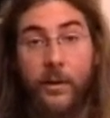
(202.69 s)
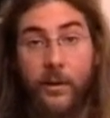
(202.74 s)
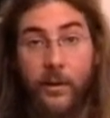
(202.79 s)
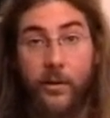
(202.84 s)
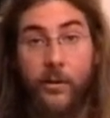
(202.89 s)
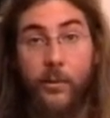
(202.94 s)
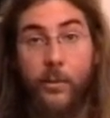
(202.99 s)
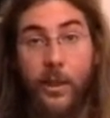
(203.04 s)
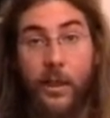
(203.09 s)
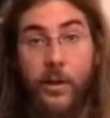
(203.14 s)

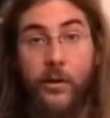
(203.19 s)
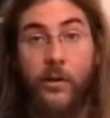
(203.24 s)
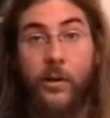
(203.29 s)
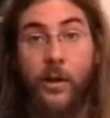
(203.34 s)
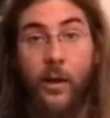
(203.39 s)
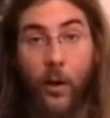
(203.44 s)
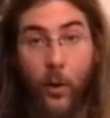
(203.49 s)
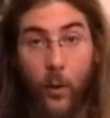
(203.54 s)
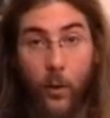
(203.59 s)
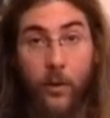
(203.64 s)
This
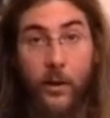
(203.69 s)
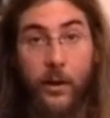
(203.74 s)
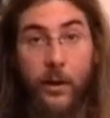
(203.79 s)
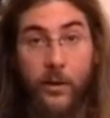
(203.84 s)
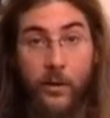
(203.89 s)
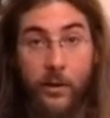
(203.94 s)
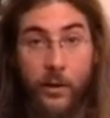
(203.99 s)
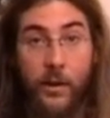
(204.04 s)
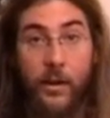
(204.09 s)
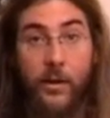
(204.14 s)
means
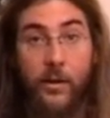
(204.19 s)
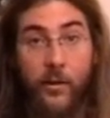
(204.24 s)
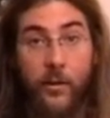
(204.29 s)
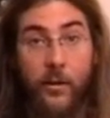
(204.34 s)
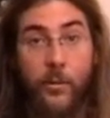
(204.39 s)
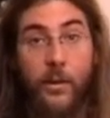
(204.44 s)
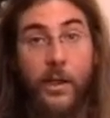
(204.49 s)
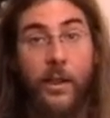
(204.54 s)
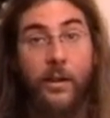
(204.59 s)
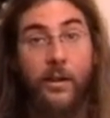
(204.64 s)
only the
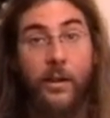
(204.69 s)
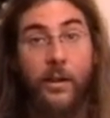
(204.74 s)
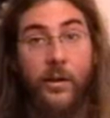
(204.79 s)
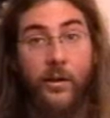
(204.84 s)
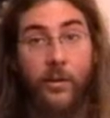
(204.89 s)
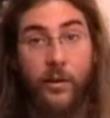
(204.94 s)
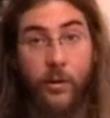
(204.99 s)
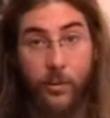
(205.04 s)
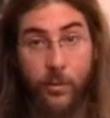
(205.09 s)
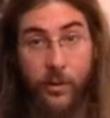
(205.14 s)
instrument
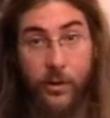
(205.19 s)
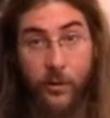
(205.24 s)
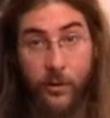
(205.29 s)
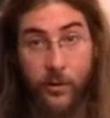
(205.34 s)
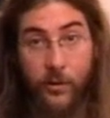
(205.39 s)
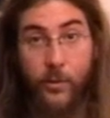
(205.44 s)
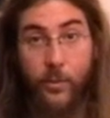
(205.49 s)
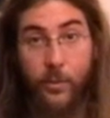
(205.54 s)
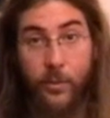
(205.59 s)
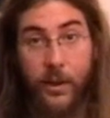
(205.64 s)
that is
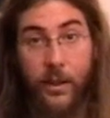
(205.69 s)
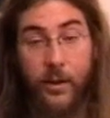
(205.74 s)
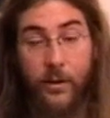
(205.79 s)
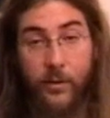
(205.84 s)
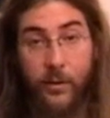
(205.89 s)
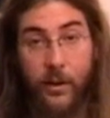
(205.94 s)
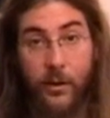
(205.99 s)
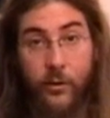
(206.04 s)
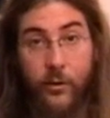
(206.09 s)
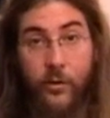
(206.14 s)
supposed to be
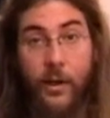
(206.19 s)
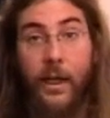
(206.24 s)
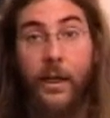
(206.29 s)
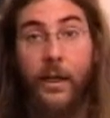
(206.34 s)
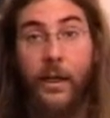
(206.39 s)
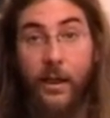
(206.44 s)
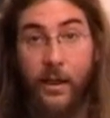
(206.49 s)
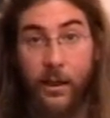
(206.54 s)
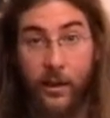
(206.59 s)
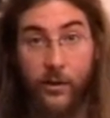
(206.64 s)
on that
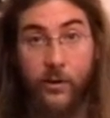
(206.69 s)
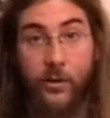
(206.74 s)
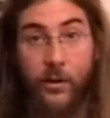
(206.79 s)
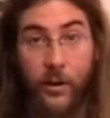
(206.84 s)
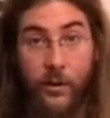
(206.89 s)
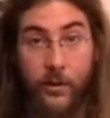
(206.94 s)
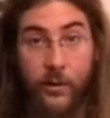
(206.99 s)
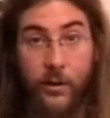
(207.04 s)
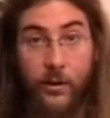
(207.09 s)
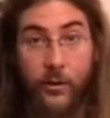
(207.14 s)
track is
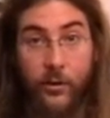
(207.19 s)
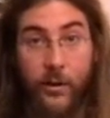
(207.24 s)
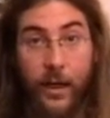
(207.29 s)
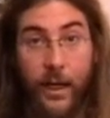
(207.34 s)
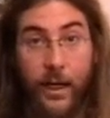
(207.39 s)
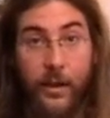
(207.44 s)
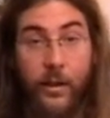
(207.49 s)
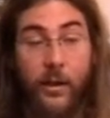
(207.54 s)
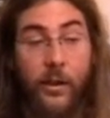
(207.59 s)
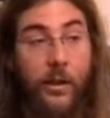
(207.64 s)
on that
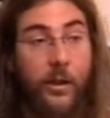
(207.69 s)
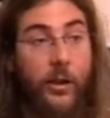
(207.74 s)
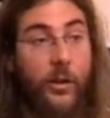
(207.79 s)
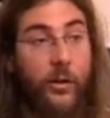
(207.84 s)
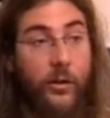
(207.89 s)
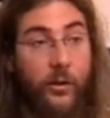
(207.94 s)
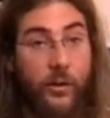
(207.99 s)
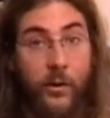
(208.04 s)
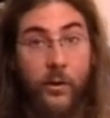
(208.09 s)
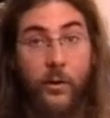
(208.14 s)
track.
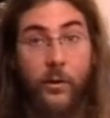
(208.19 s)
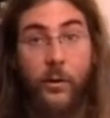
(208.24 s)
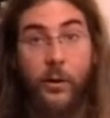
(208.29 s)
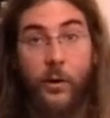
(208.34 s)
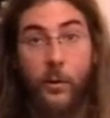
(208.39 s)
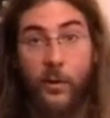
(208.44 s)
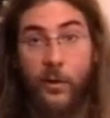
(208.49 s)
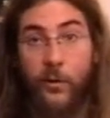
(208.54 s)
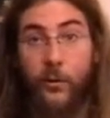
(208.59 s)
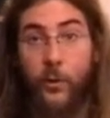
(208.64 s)
So
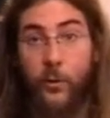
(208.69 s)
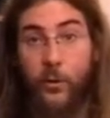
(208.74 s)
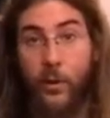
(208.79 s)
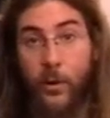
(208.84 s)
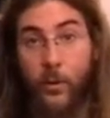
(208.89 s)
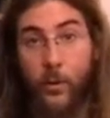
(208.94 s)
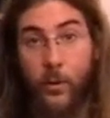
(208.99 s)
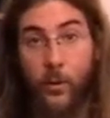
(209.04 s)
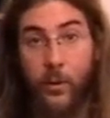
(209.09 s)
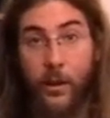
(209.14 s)
if you're
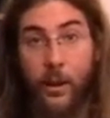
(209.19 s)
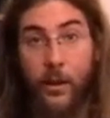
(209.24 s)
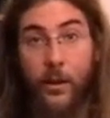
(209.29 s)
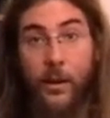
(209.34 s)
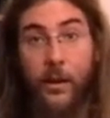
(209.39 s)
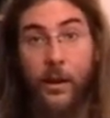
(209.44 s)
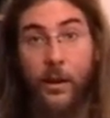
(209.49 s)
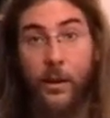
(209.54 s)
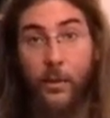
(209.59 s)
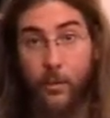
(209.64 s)

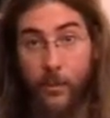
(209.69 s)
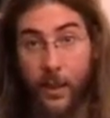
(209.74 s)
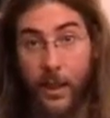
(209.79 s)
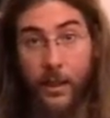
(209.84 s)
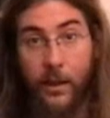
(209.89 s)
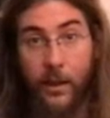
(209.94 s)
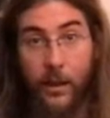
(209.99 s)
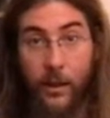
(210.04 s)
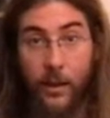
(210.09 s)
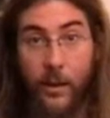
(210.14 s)
recording
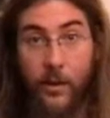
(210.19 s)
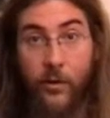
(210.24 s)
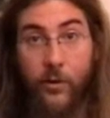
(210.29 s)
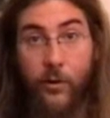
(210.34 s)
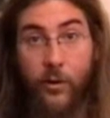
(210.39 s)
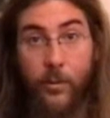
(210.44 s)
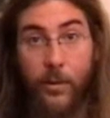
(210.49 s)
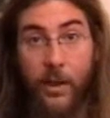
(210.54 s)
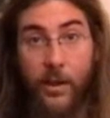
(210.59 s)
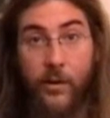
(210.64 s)
many
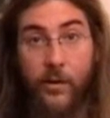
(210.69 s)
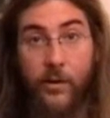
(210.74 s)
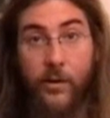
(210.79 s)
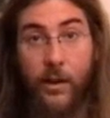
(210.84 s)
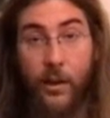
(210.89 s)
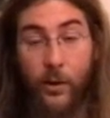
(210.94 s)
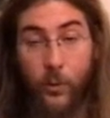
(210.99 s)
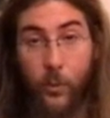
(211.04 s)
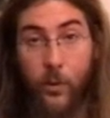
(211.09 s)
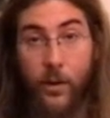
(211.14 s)

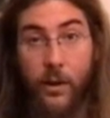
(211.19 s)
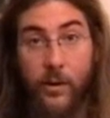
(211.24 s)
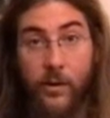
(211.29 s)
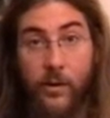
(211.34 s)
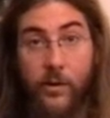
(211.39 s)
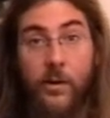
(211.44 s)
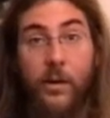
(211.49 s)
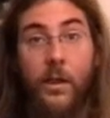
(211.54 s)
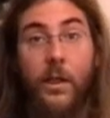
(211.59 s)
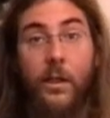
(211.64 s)
instruments at
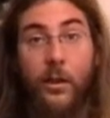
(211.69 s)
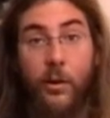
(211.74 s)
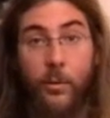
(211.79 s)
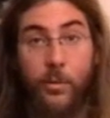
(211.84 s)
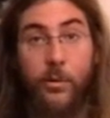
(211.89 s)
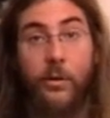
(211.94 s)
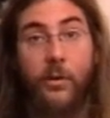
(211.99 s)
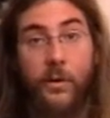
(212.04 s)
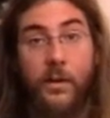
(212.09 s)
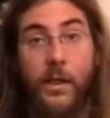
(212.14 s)
once,
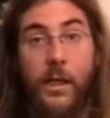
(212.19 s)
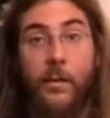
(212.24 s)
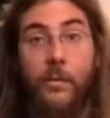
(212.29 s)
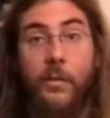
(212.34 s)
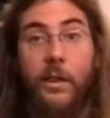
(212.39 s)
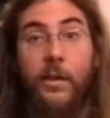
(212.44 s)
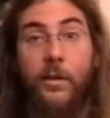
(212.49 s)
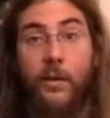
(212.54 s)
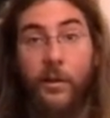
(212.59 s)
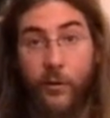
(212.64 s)
you put
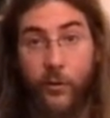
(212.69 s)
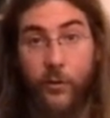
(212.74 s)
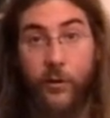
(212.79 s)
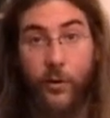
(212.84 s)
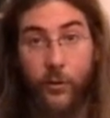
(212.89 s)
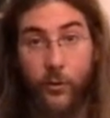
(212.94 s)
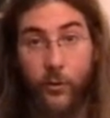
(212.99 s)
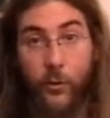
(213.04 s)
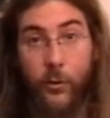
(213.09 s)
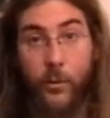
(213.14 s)
them in
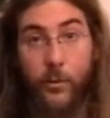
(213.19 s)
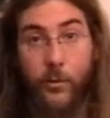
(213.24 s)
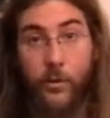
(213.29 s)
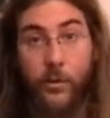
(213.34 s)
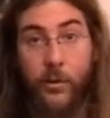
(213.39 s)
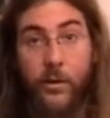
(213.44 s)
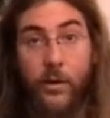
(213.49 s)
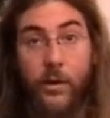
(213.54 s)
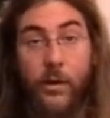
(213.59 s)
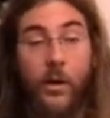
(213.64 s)
different
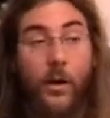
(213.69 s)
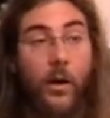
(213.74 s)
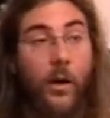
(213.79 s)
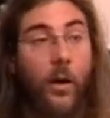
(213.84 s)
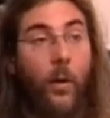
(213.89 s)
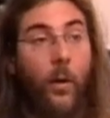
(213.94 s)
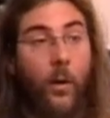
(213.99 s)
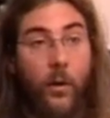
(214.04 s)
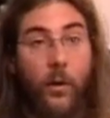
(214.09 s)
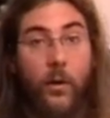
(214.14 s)
rooms,
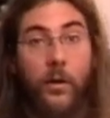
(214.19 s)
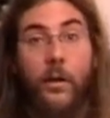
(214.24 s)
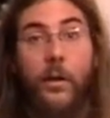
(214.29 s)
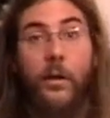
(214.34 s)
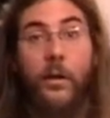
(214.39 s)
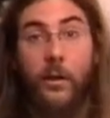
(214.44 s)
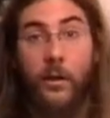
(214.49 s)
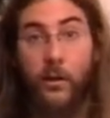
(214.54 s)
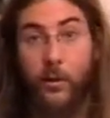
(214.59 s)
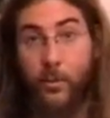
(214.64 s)

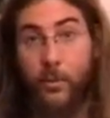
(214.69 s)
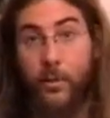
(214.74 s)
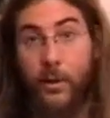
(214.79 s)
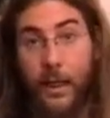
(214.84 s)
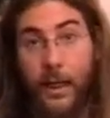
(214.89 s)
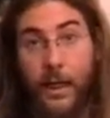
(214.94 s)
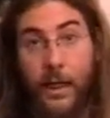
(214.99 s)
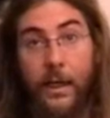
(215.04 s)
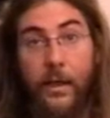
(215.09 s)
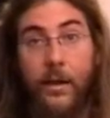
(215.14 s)
or you
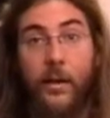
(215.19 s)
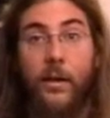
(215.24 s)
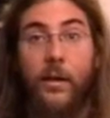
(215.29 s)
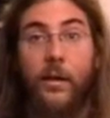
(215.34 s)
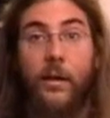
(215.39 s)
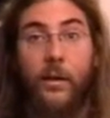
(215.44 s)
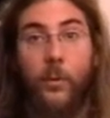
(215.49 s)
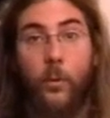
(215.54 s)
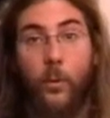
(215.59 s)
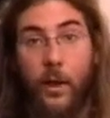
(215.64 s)
play
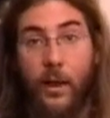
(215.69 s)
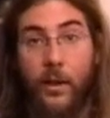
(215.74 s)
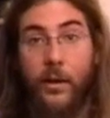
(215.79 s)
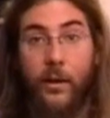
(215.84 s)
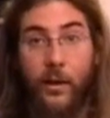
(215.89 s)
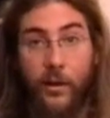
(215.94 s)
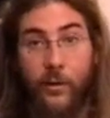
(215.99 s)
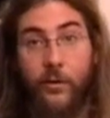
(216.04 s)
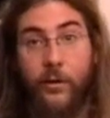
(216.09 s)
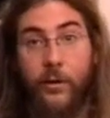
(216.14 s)

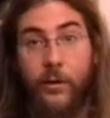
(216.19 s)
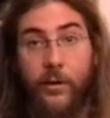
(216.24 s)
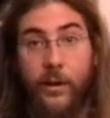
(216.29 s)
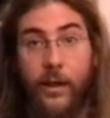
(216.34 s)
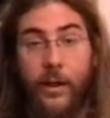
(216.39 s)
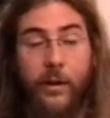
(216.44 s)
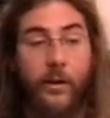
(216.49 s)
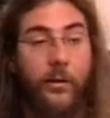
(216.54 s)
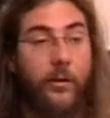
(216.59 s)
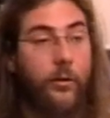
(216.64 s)
one after
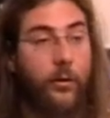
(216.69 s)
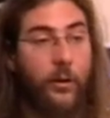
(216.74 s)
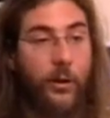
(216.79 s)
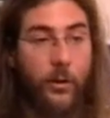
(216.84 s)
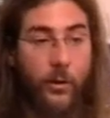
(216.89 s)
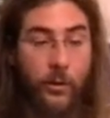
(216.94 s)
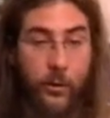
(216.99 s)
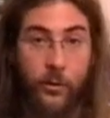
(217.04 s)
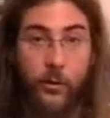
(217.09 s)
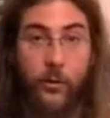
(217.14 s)
another. You
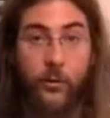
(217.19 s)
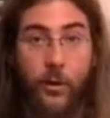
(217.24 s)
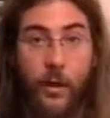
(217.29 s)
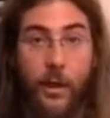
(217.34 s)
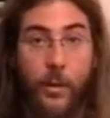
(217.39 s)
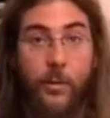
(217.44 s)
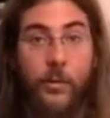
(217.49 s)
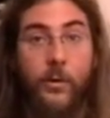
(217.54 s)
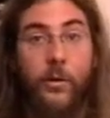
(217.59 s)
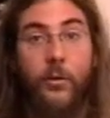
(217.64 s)
record the
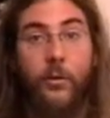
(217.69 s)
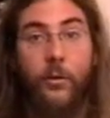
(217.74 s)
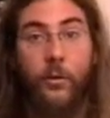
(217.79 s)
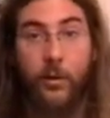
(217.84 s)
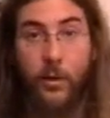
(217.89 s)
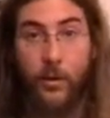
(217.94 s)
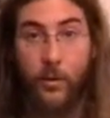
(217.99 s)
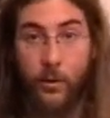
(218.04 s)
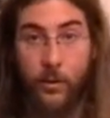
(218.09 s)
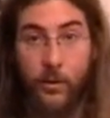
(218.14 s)
drums, you
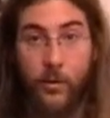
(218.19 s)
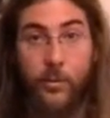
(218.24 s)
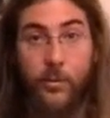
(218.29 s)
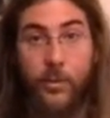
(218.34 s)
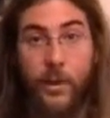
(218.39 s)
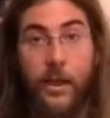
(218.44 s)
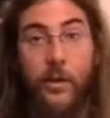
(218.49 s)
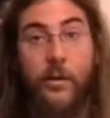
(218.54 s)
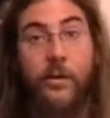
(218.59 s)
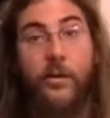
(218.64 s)
record the
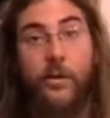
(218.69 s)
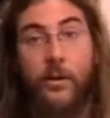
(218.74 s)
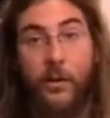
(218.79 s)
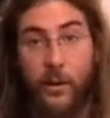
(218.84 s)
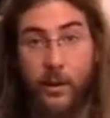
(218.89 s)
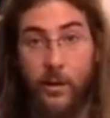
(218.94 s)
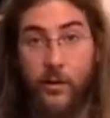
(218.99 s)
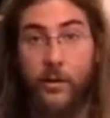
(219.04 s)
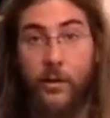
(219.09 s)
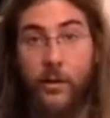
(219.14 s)
bass,
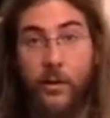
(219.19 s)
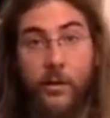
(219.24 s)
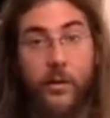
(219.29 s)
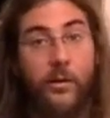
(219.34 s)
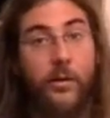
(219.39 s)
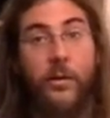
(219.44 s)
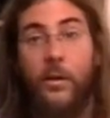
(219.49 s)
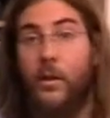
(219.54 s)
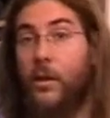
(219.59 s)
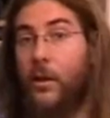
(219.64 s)
the
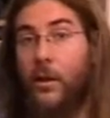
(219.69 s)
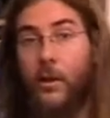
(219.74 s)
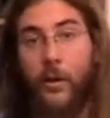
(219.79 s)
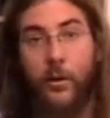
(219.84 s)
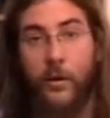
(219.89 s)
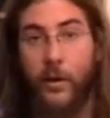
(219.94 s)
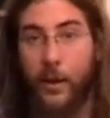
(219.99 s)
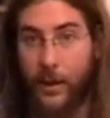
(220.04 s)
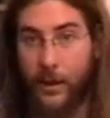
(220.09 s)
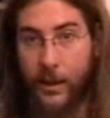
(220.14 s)
guitars,
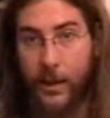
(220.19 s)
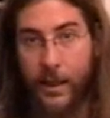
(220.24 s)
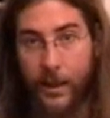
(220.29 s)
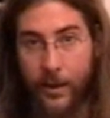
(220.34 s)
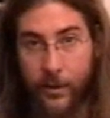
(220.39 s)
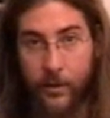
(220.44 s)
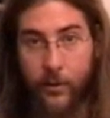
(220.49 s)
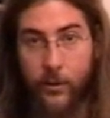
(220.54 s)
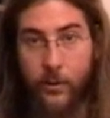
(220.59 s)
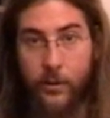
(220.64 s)
or any
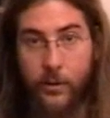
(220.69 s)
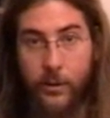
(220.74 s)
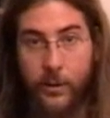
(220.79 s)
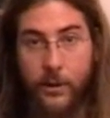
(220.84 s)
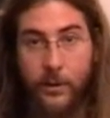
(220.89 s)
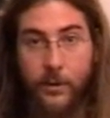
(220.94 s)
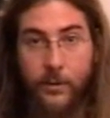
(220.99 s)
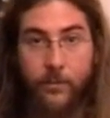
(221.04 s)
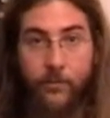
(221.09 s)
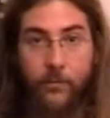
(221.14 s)
other
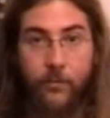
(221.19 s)
order.